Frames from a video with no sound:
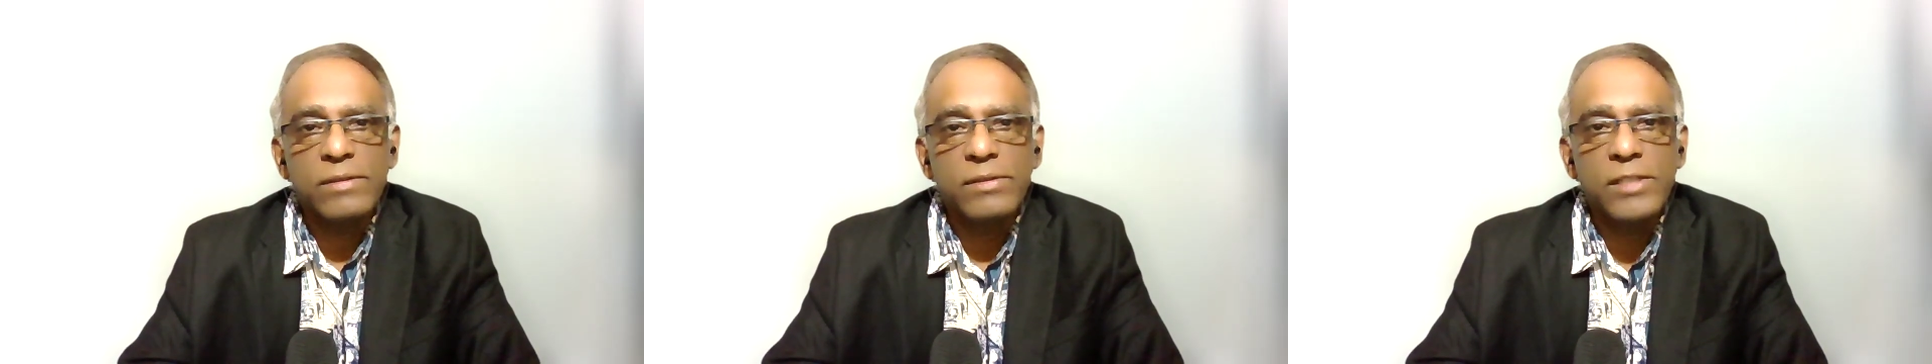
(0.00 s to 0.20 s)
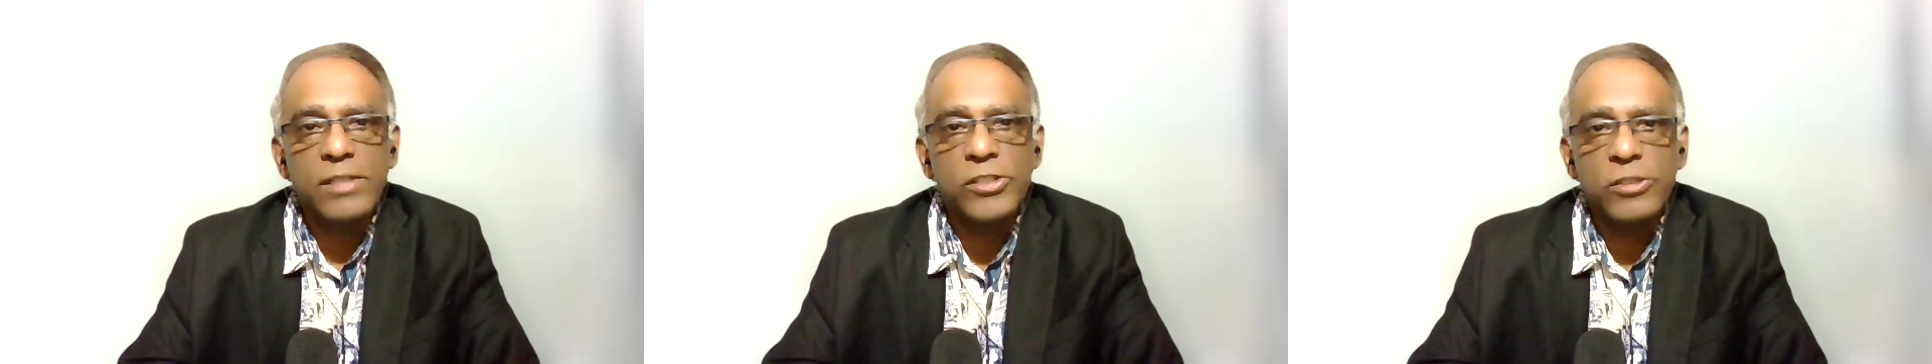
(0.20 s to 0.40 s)

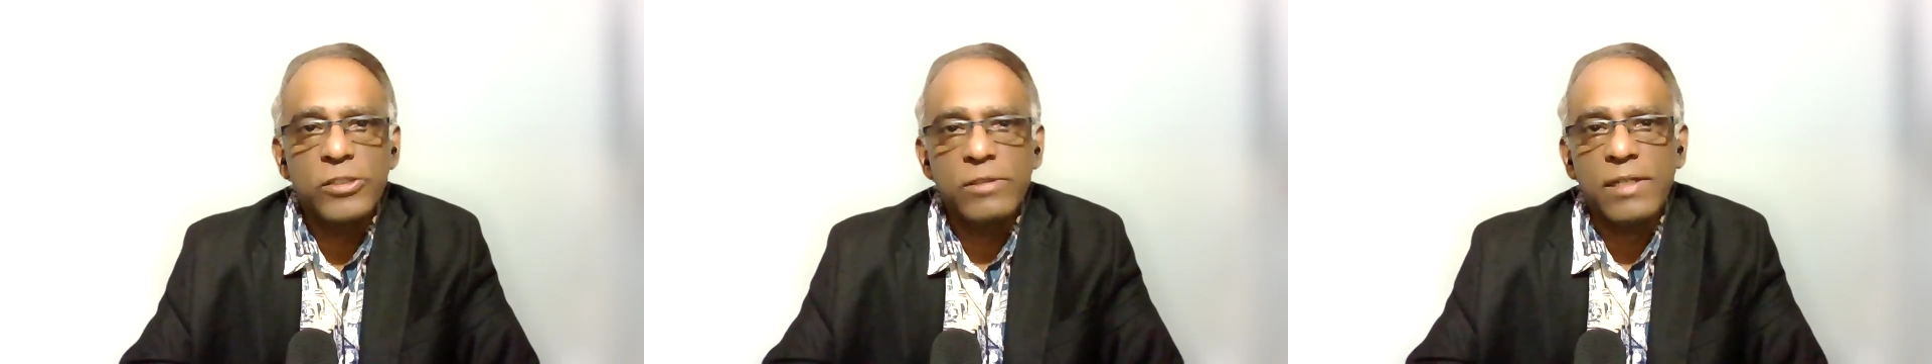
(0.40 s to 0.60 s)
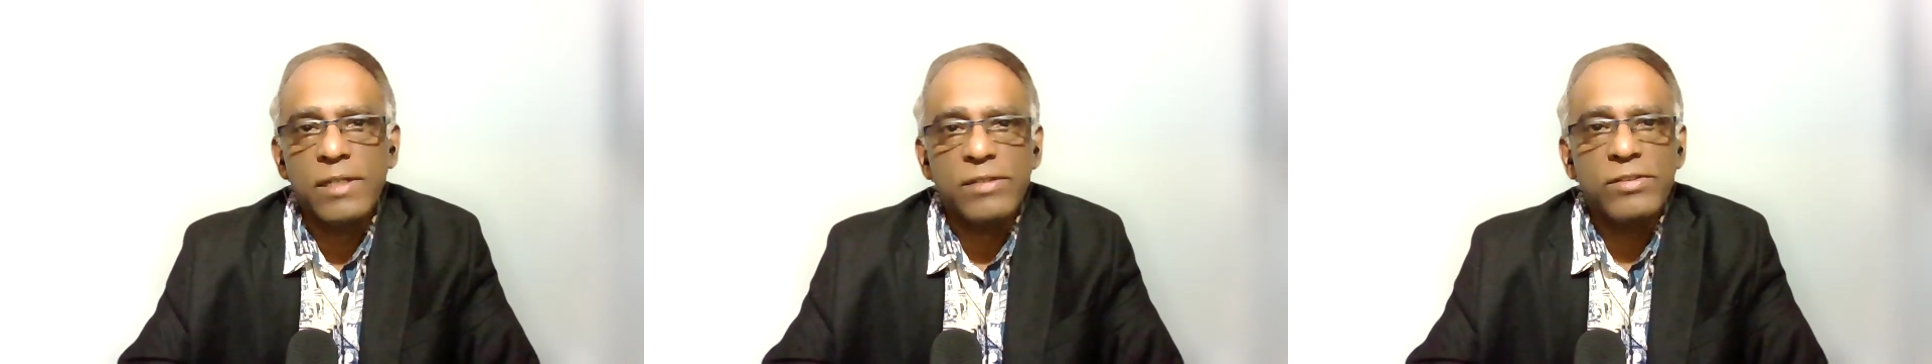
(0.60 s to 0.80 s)
the
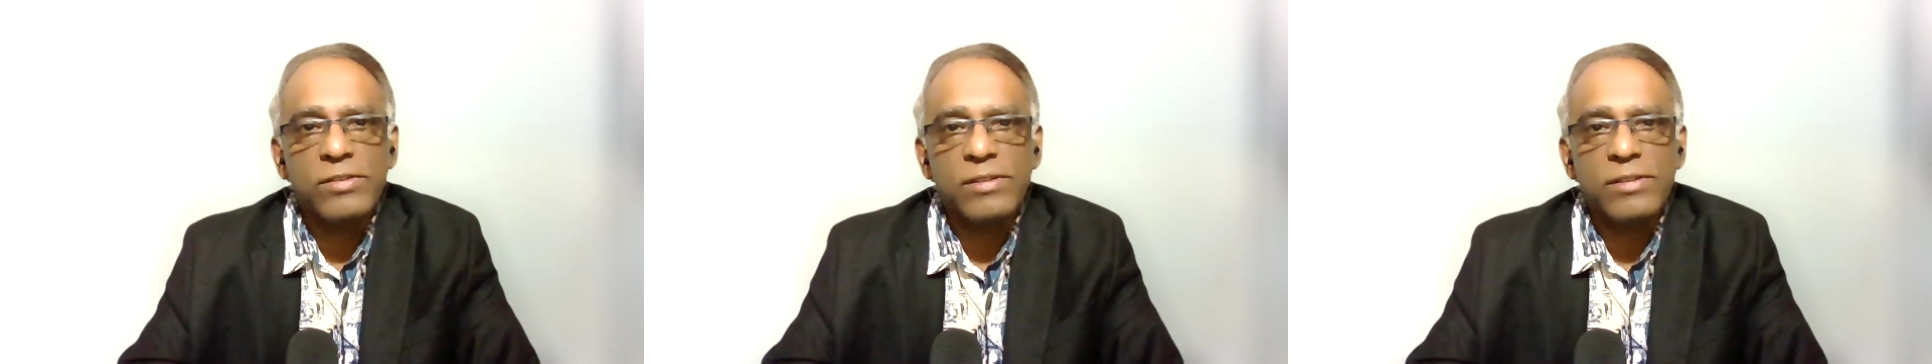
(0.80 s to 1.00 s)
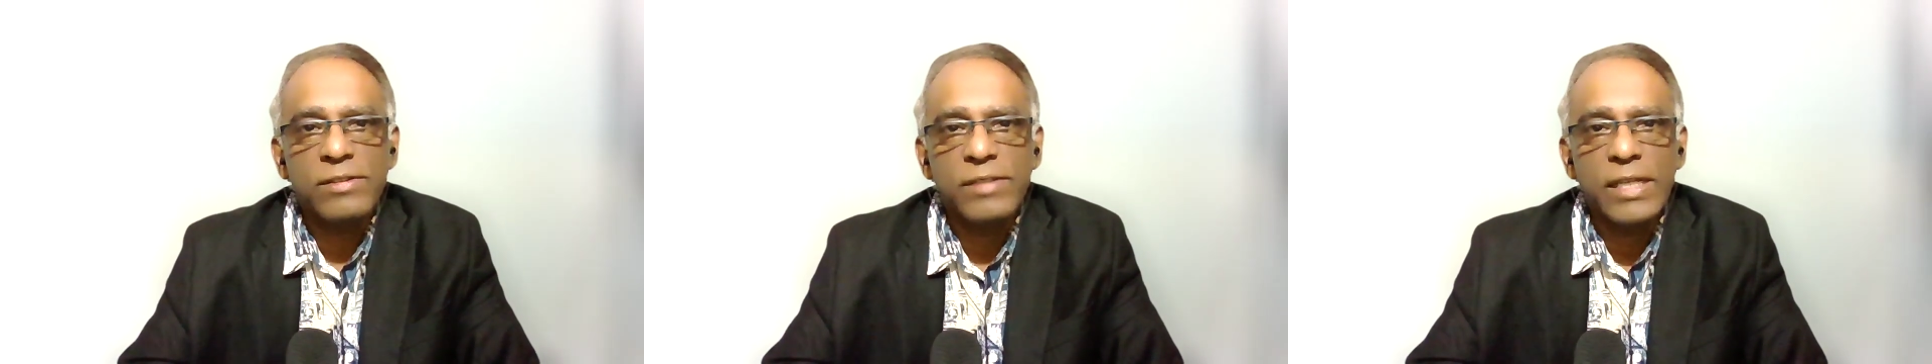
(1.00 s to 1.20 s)

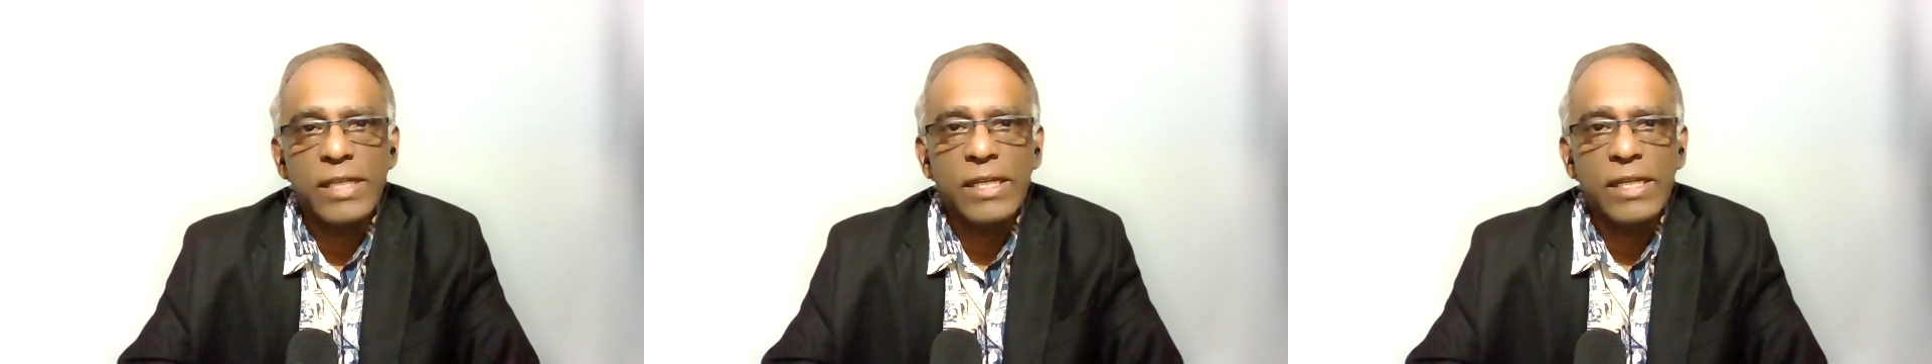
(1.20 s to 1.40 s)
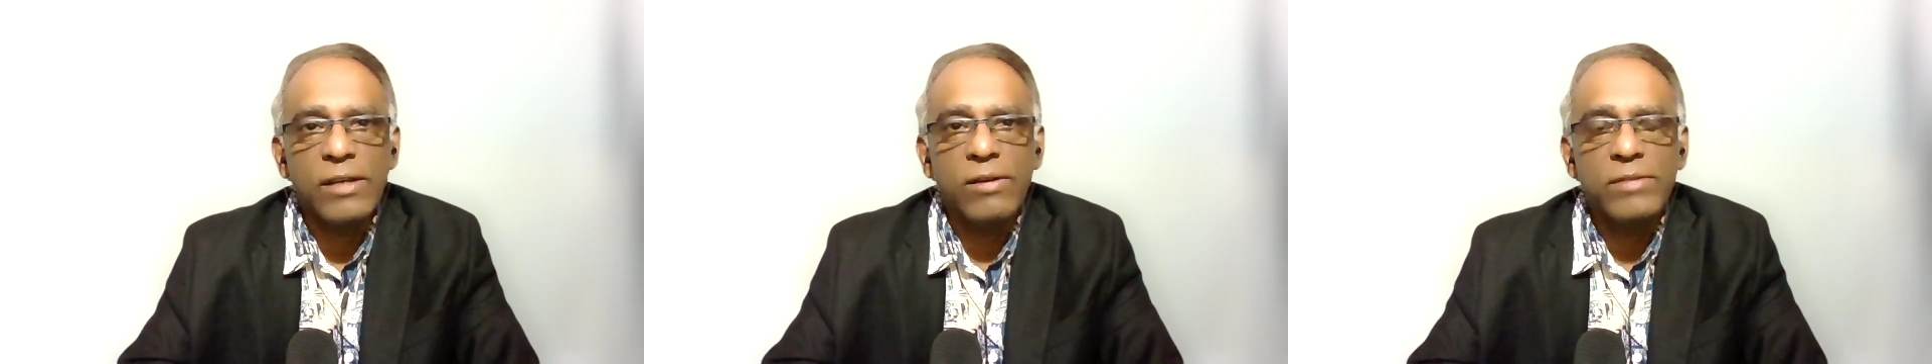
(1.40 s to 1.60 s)
students,
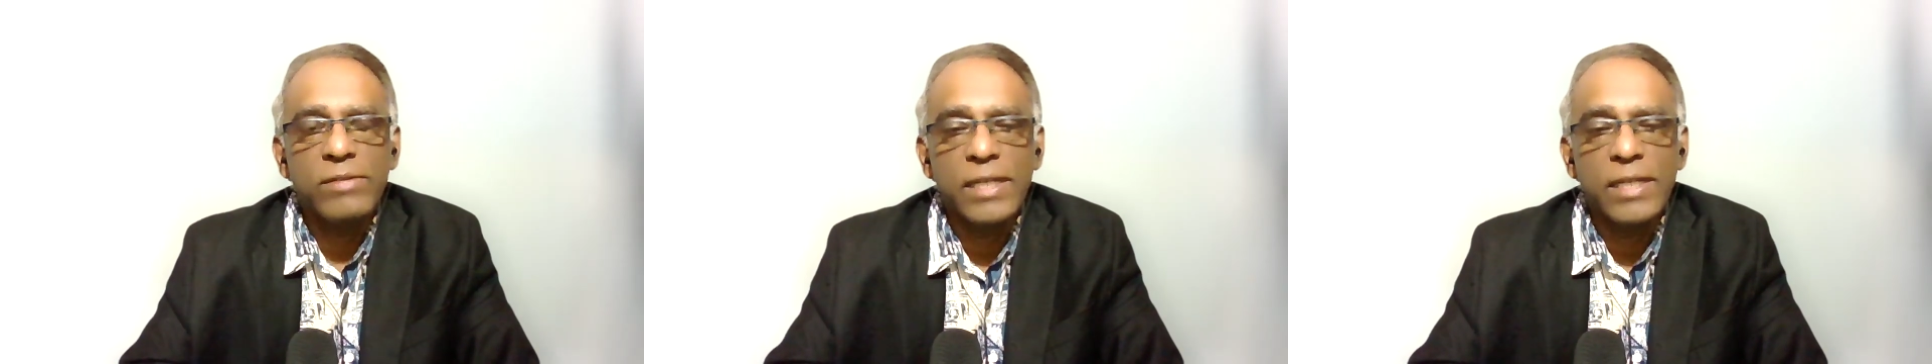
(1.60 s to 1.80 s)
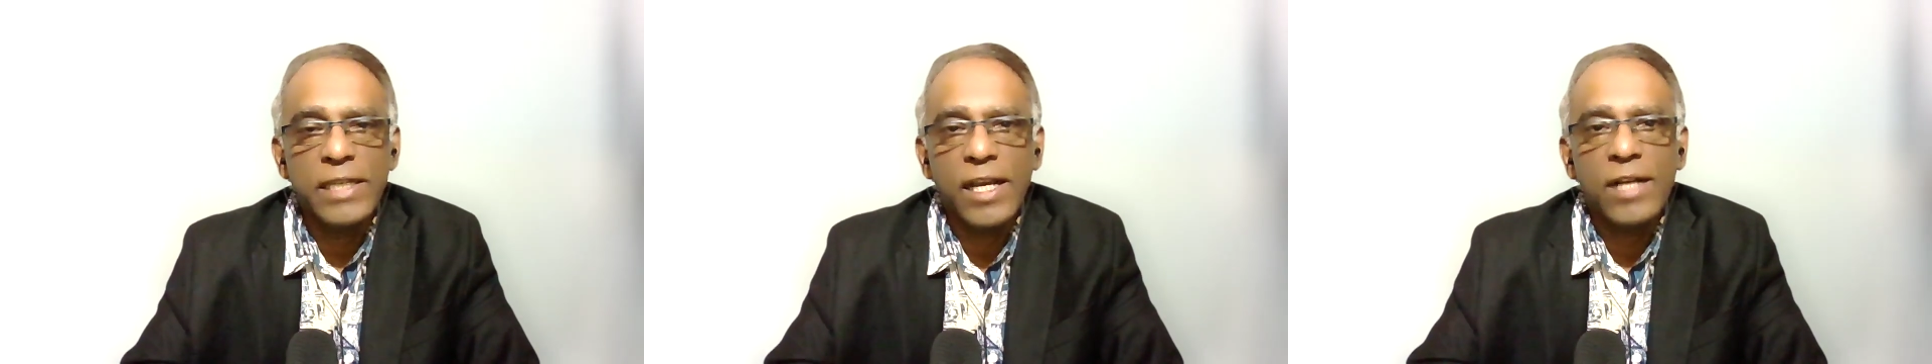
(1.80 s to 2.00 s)

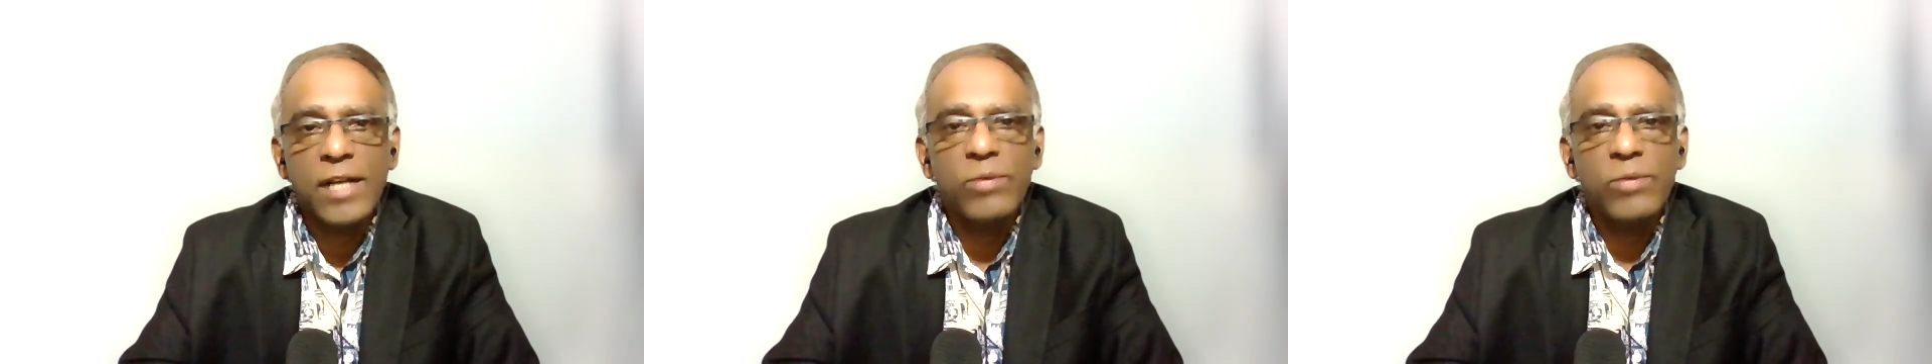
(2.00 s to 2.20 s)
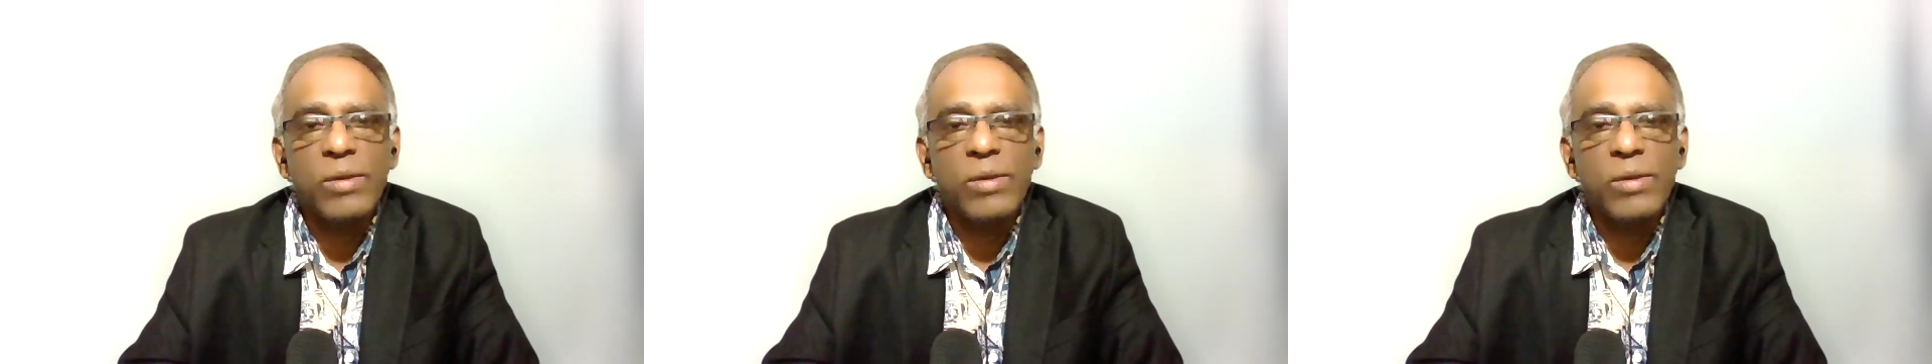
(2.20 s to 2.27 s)
the young